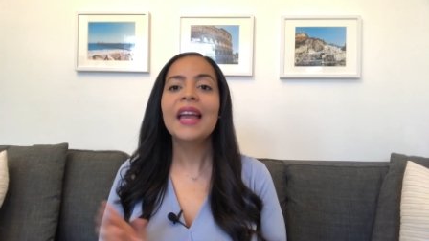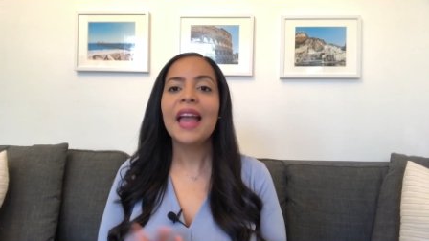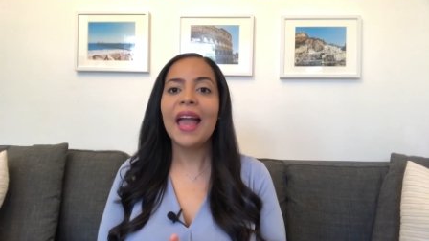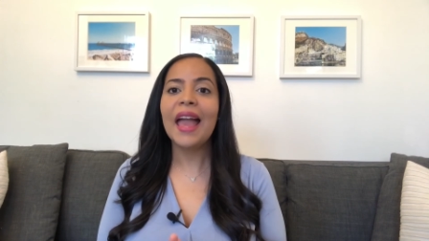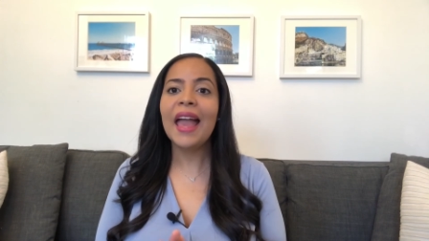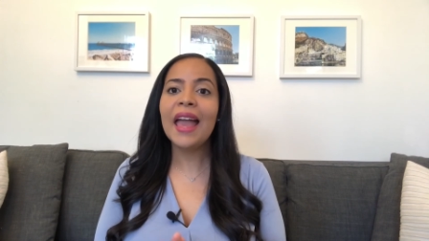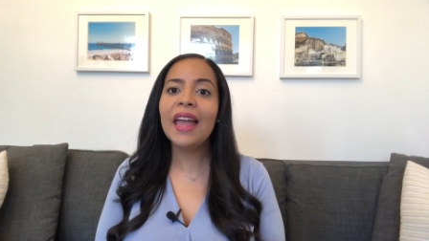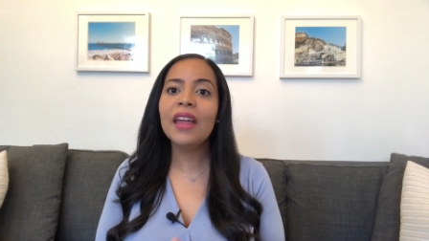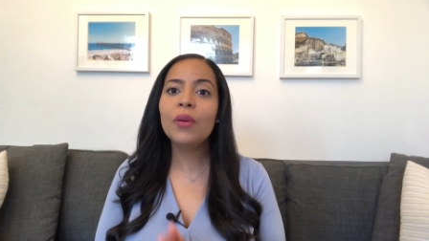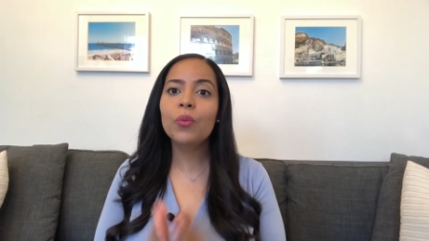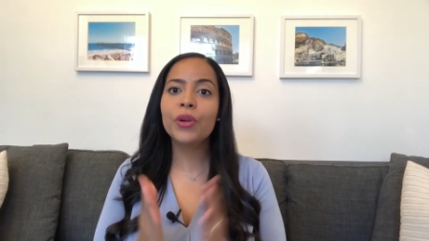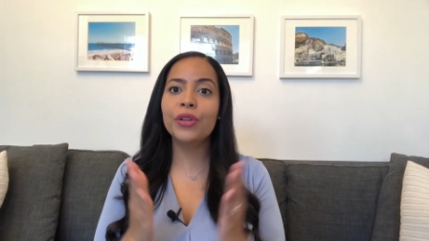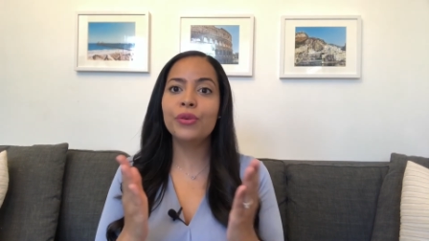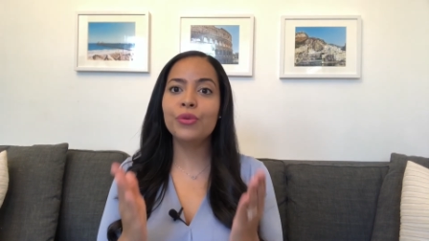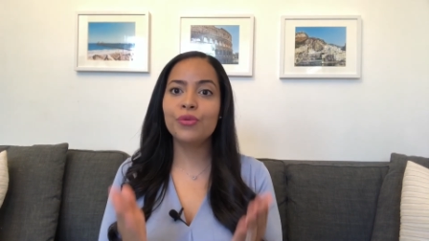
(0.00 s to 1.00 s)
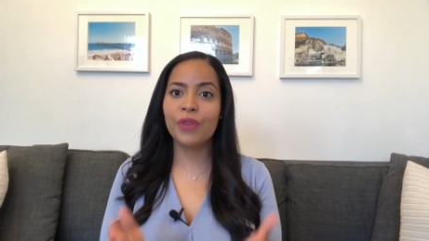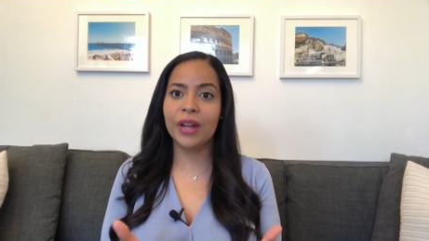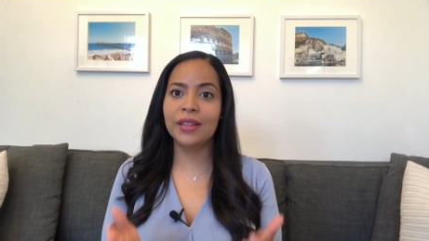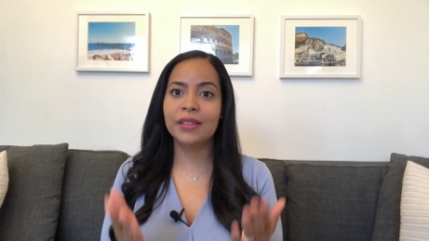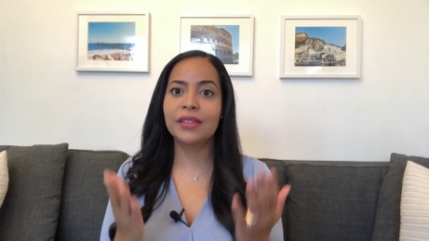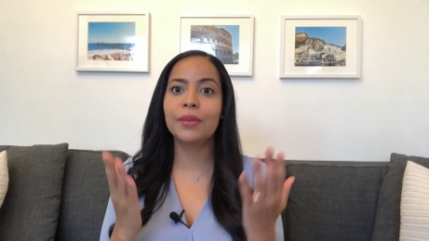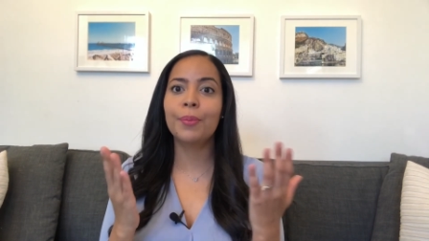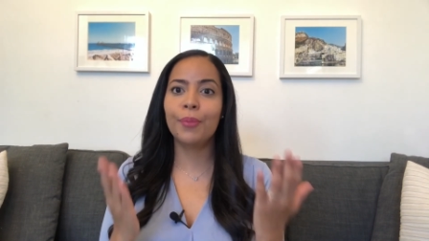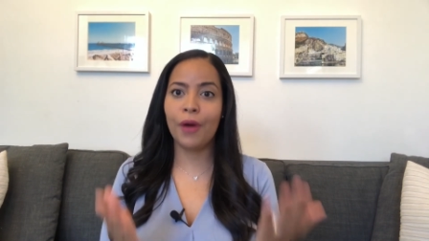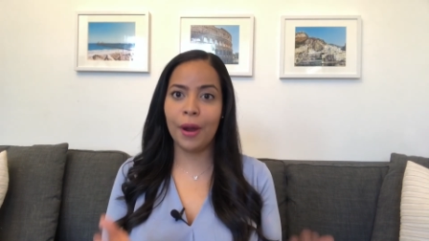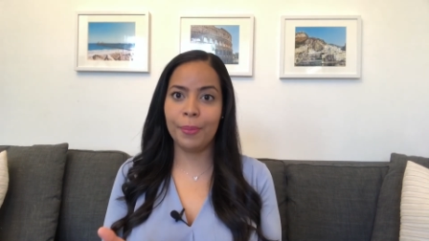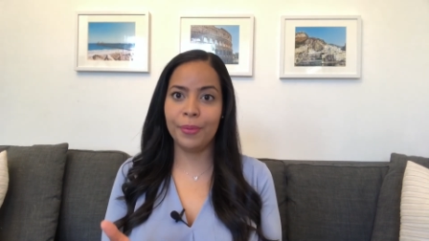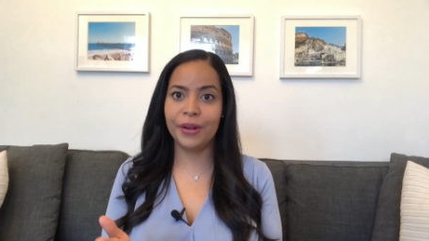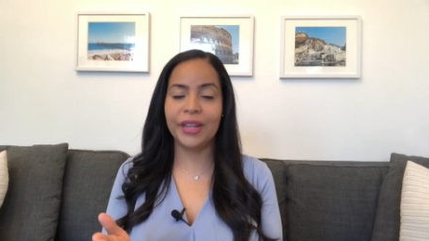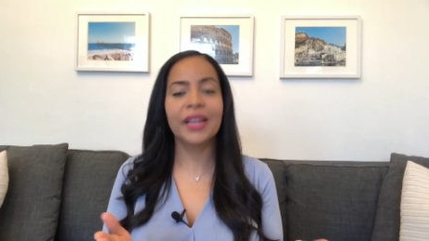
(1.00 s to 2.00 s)
and when you rent the
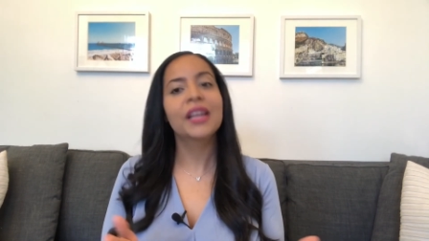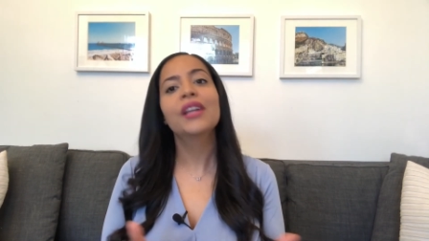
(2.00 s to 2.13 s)
property.